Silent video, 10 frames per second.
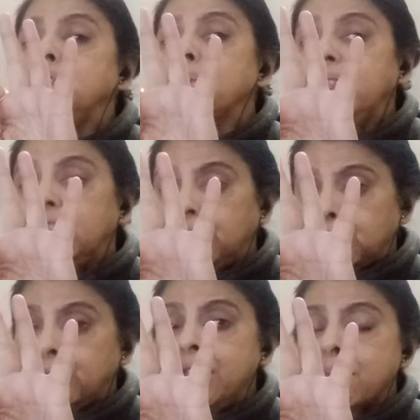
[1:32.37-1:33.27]
be doing in
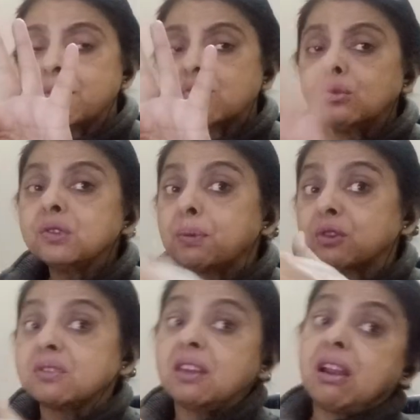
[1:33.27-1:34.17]
three episodes
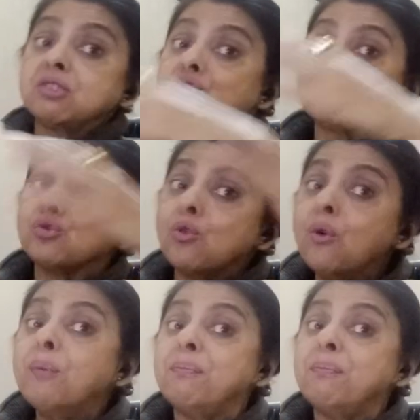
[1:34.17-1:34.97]
because there are so